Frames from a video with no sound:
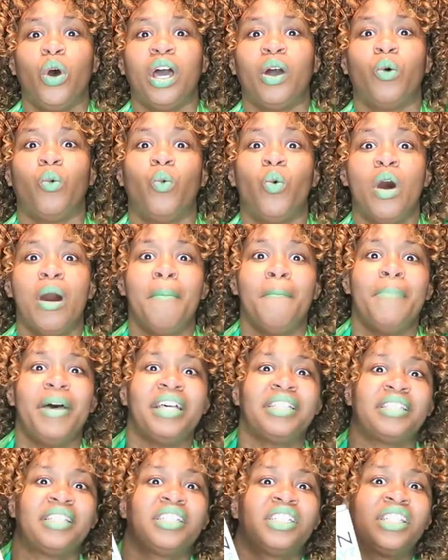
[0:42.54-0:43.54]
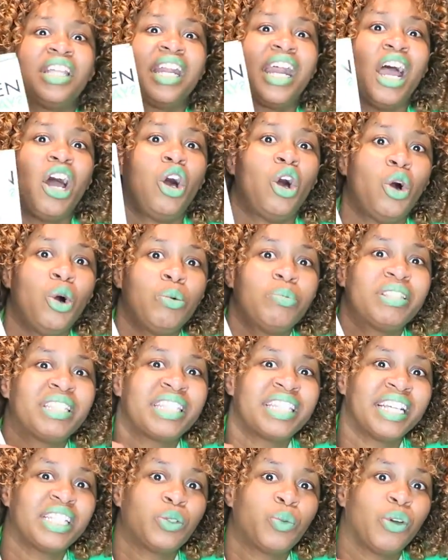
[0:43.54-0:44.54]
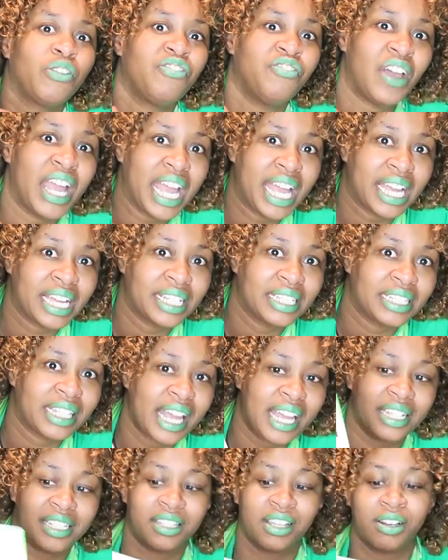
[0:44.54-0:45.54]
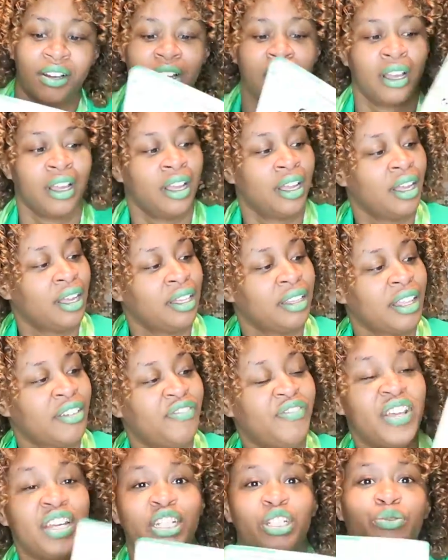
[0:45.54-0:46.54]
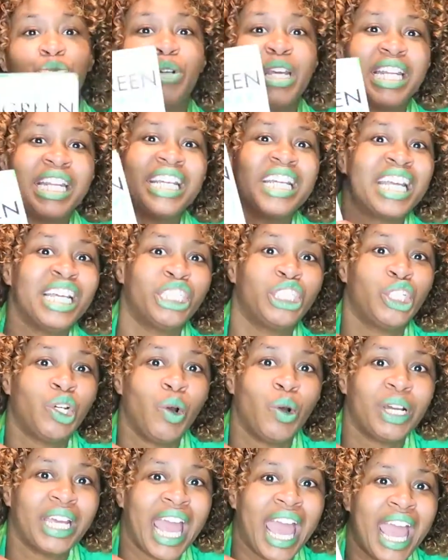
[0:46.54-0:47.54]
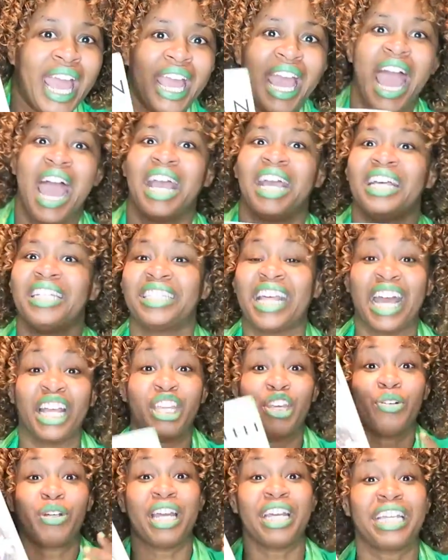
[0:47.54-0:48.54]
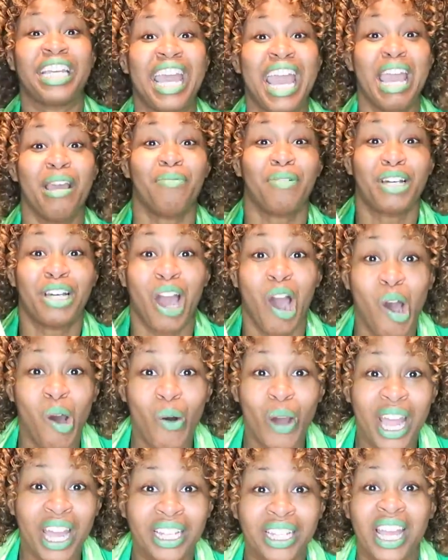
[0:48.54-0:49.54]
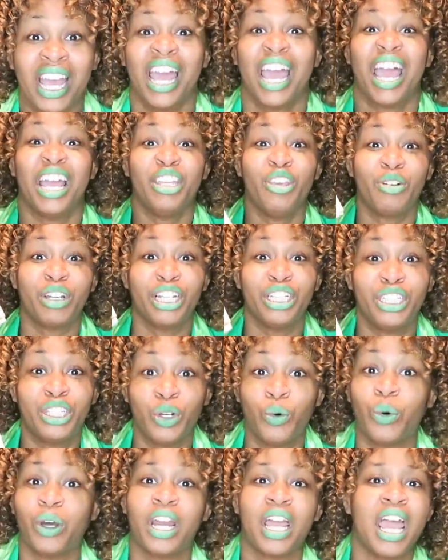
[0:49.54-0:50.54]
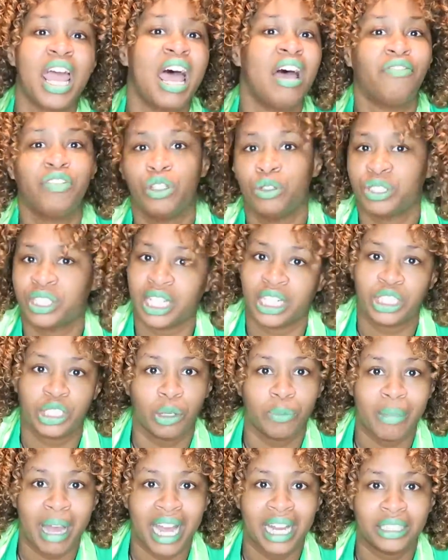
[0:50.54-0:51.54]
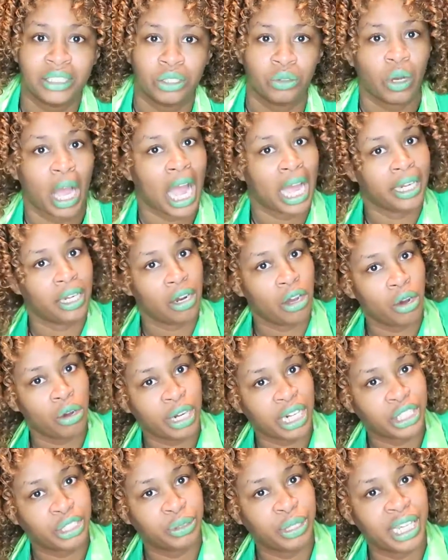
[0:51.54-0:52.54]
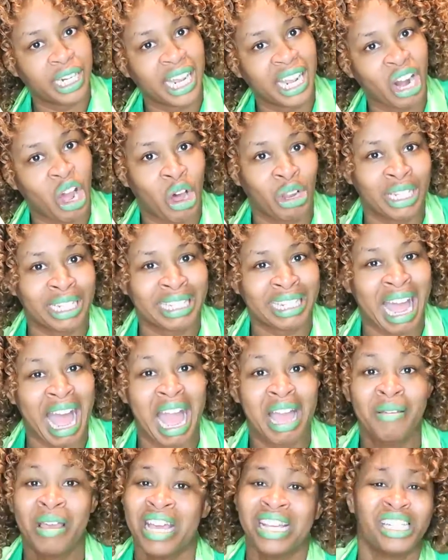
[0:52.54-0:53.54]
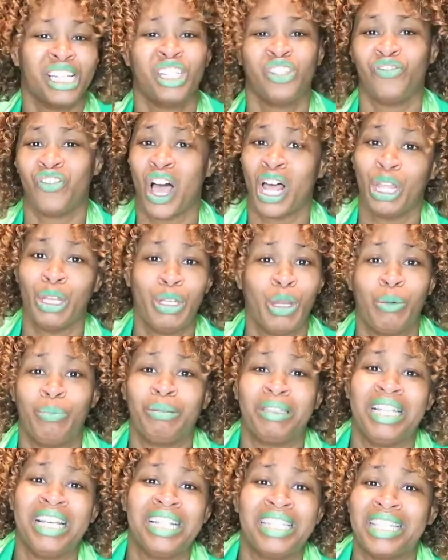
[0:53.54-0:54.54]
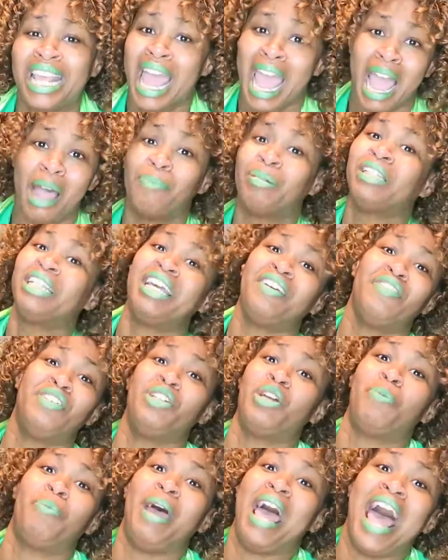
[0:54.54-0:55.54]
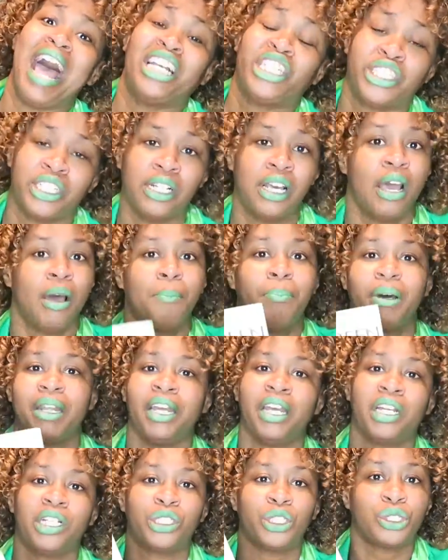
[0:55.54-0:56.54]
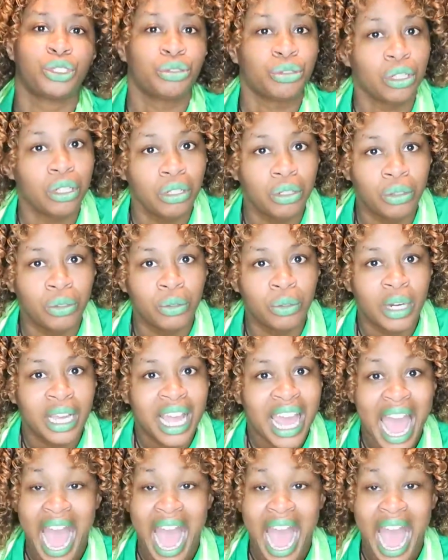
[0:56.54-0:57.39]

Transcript: What one message that I hope sticks with fans as they finish reading Is You Okay? Is that you can keep going and you can do whatever you set your mind to. I know that you hear that all the time. Just follow your bliss and believe in your passion. But it is true.